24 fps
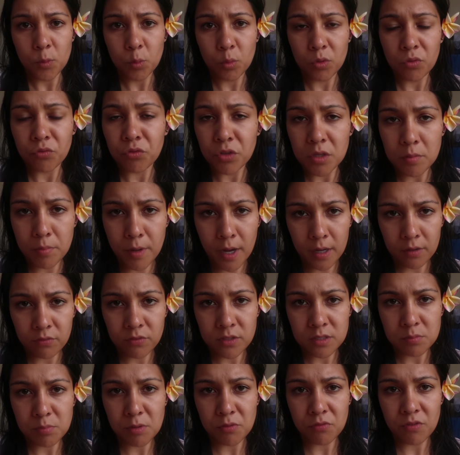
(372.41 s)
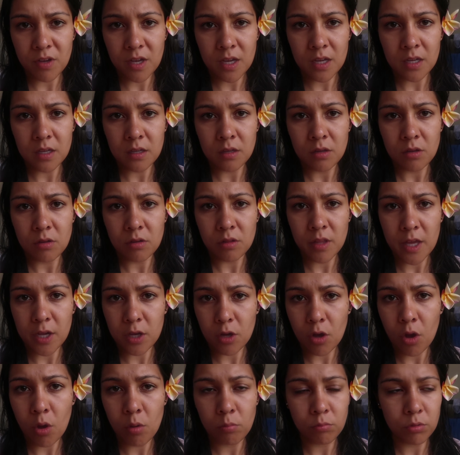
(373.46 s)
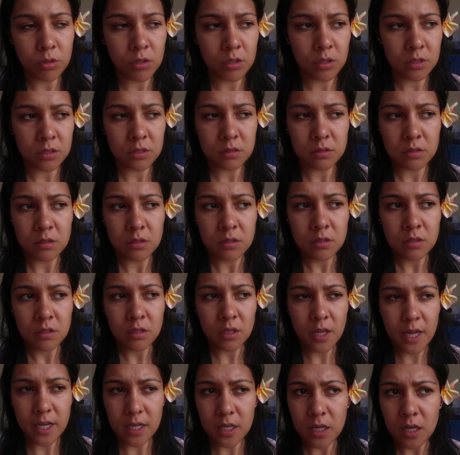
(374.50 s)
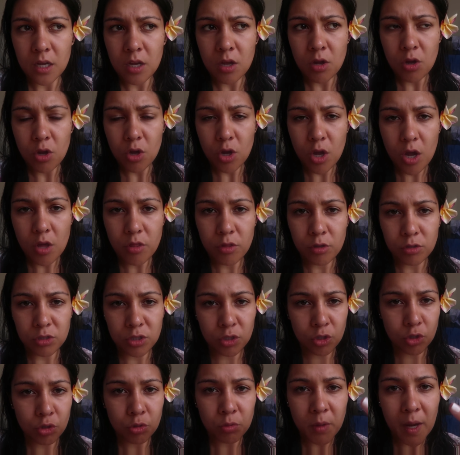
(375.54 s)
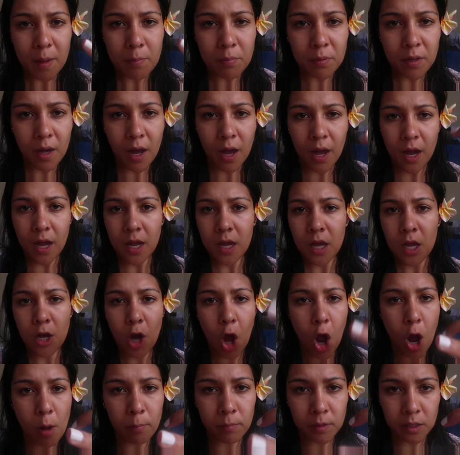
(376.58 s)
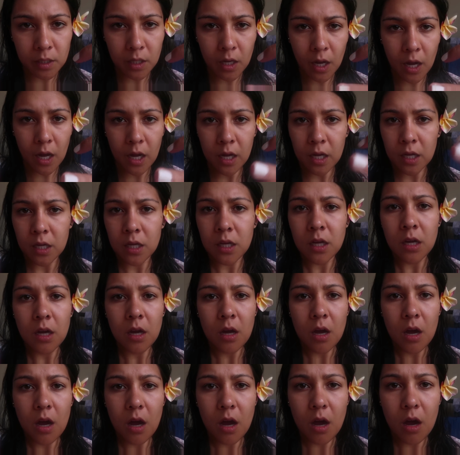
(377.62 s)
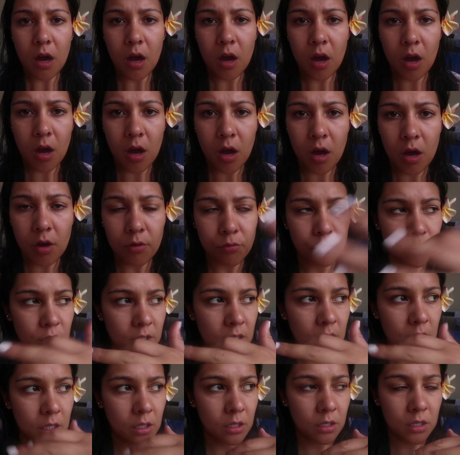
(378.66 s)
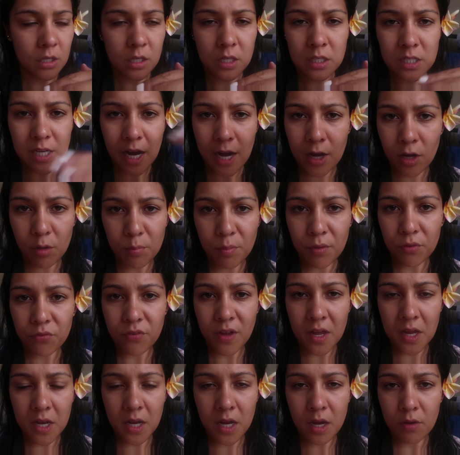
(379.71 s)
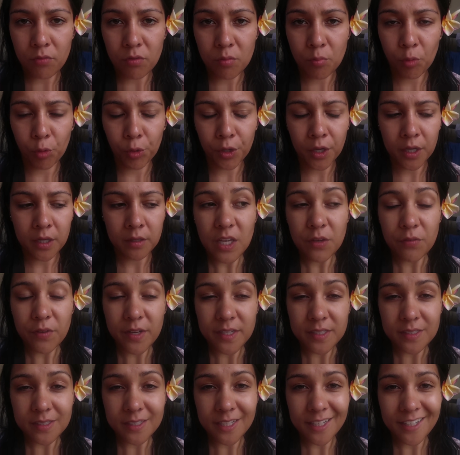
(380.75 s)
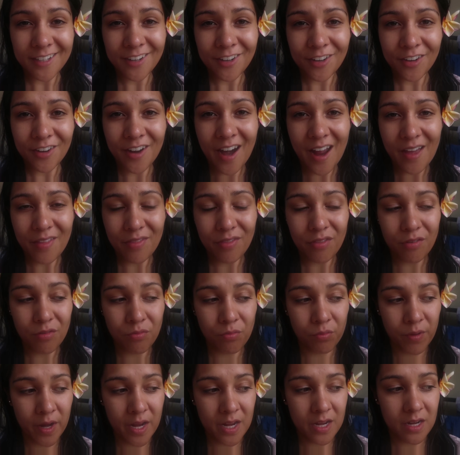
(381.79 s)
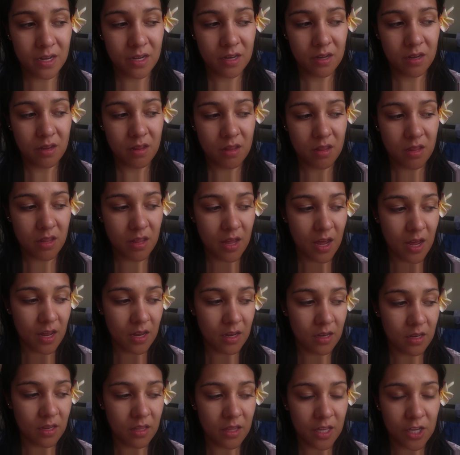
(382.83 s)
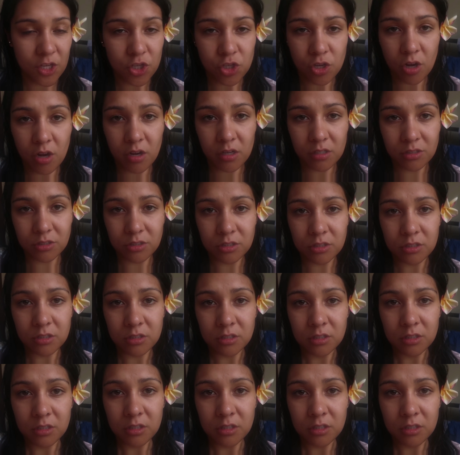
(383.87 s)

with free breakfast buffet, like home cooked, like there's a crepe guy, an omelet guy, a freaking entire buffet every morning. If I stayed here at the rate that they charge,